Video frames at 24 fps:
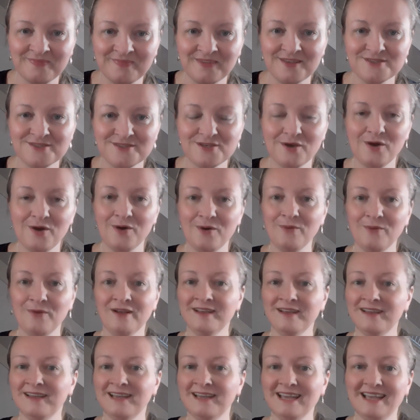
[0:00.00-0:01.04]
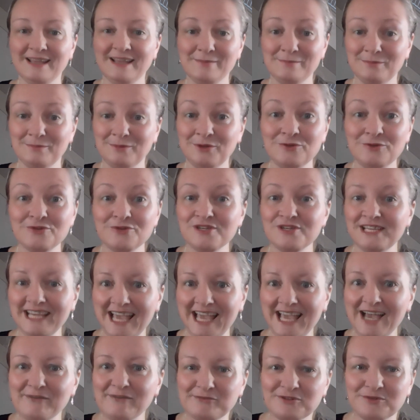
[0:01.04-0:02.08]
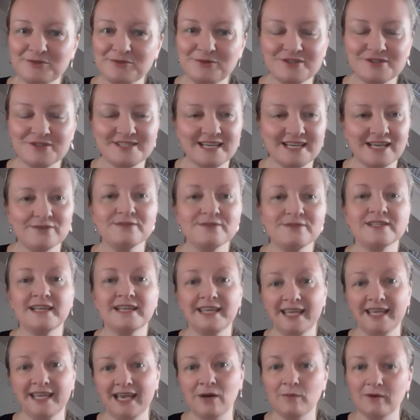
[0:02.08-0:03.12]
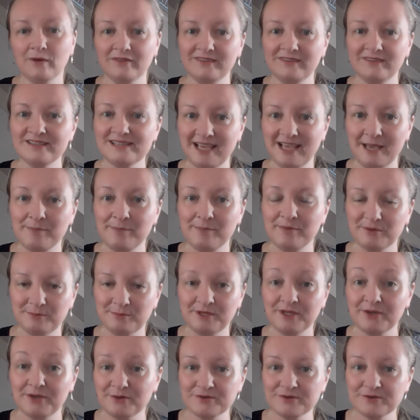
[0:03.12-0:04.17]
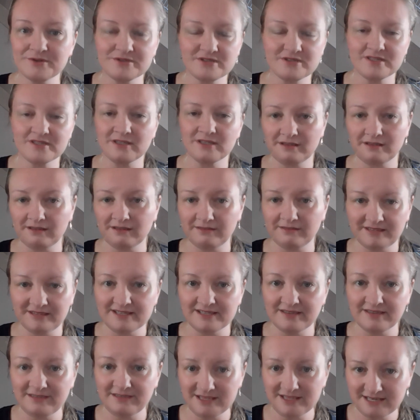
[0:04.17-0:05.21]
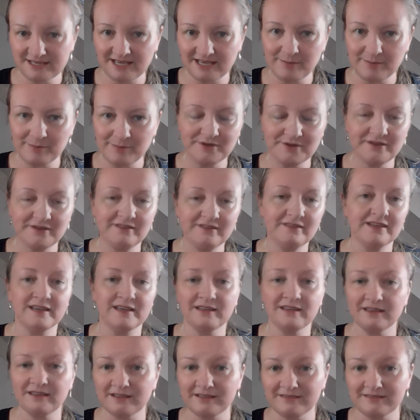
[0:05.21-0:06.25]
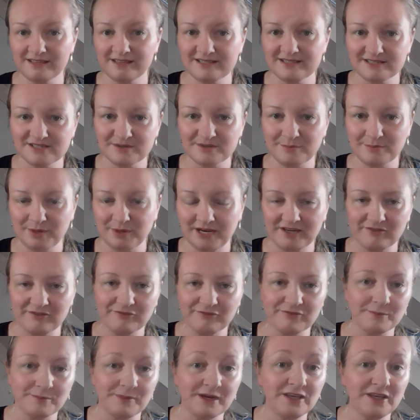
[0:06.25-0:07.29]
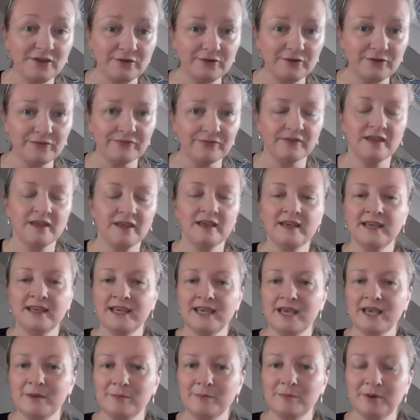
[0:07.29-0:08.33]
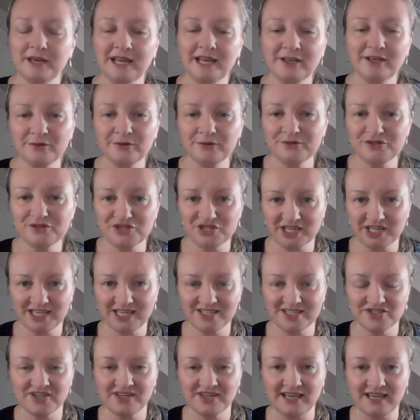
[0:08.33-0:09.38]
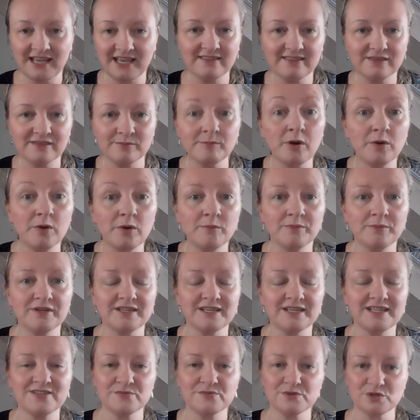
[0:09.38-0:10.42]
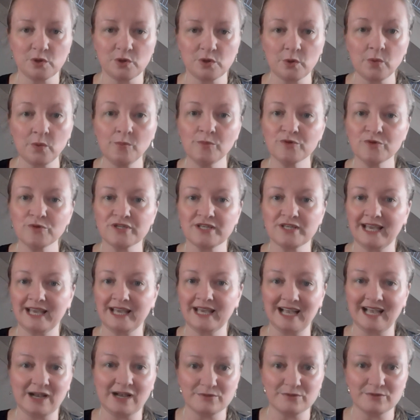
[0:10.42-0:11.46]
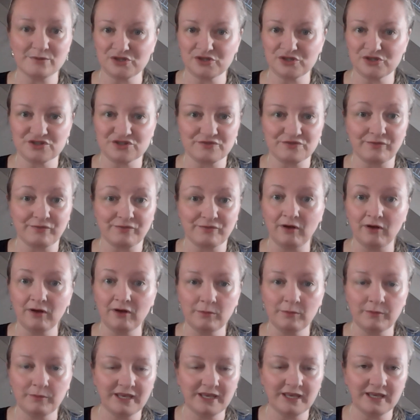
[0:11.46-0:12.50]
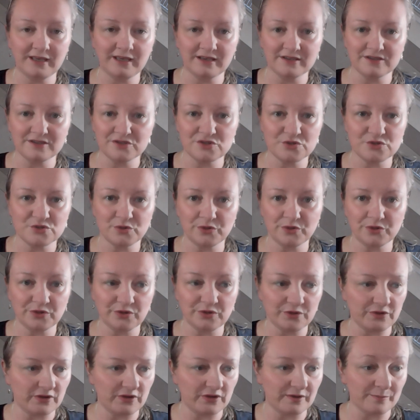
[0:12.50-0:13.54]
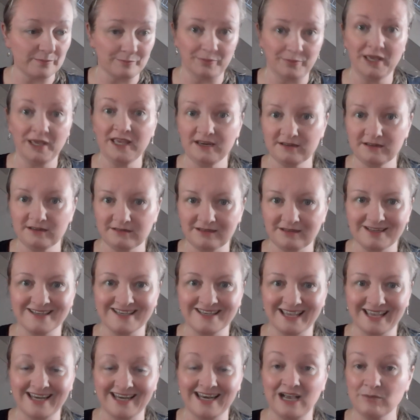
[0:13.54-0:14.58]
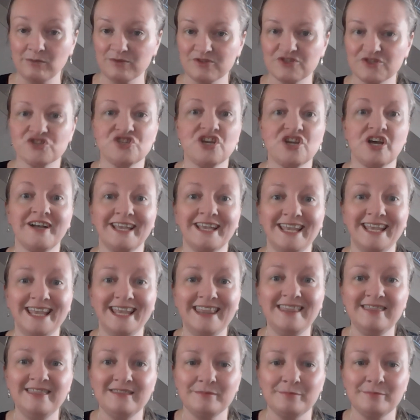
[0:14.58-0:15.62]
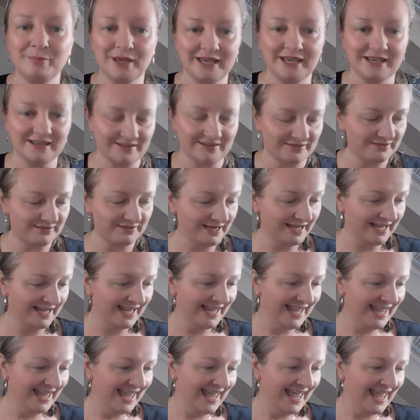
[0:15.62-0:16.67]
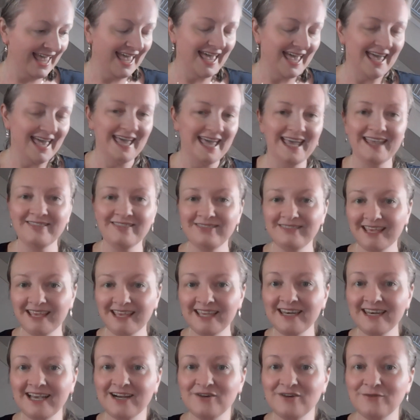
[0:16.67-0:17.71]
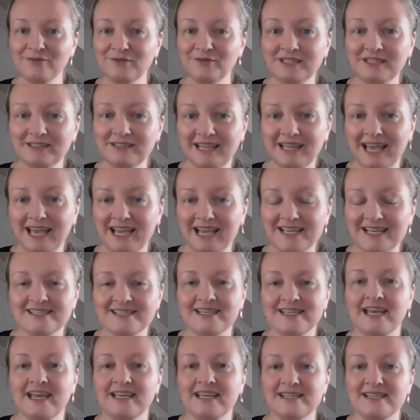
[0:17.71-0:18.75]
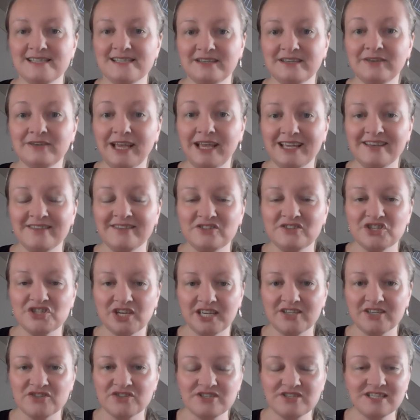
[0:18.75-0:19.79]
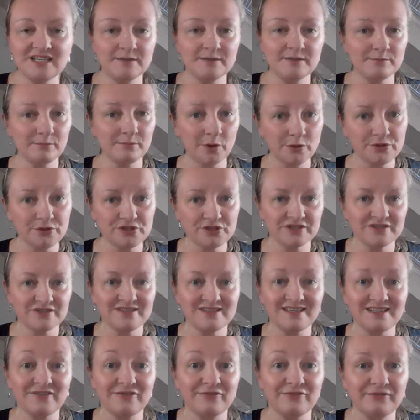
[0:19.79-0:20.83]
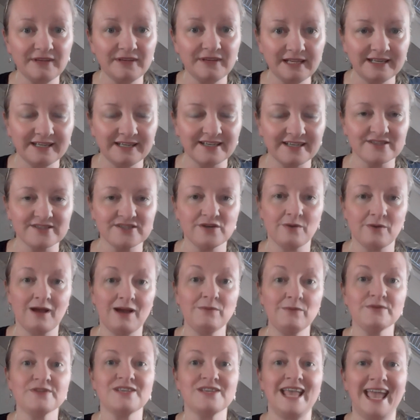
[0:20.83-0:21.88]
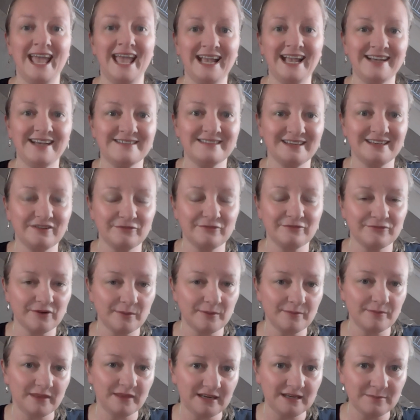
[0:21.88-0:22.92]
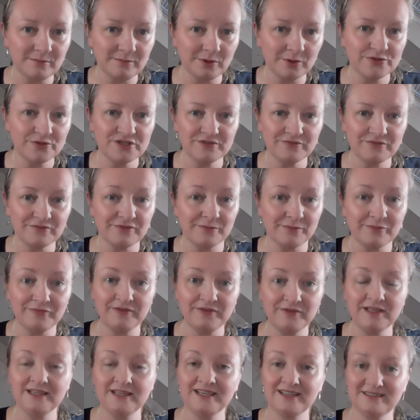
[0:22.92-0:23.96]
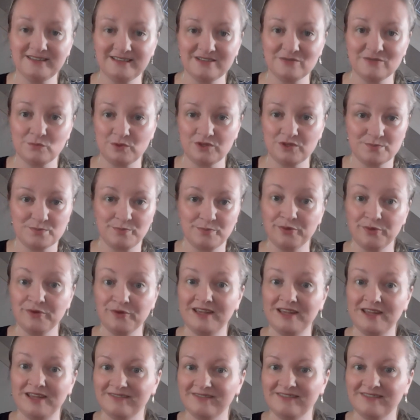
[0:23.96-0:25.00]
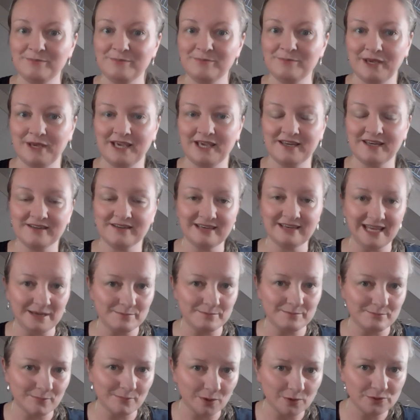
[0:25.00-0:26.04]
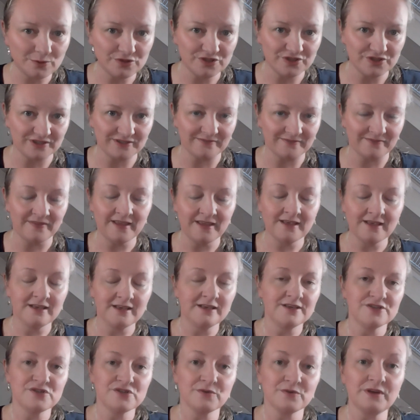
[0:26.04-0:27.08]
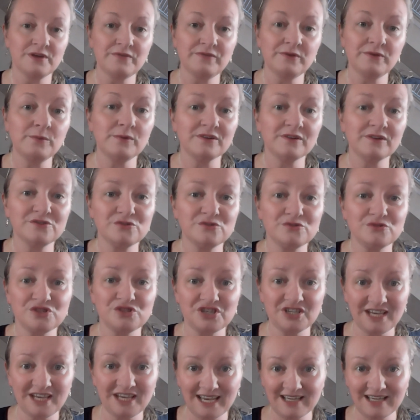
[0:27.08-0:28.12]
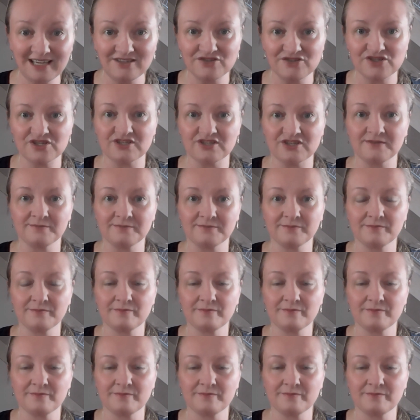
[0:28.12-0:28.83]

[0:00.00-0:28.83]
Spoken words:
So usually afterwards I was like, yeah, well, this happened because this and this happened, and this is the pattern from my youth, but I couldn't change it at the moment. It was almost like I was just following a certain pattern again. I was stuck in the pattern. And then I realized I still hadn't changed the emotions, the feelings. So I was acting from that emotion, from feeling, that which put the pattern in motion. So if you want to change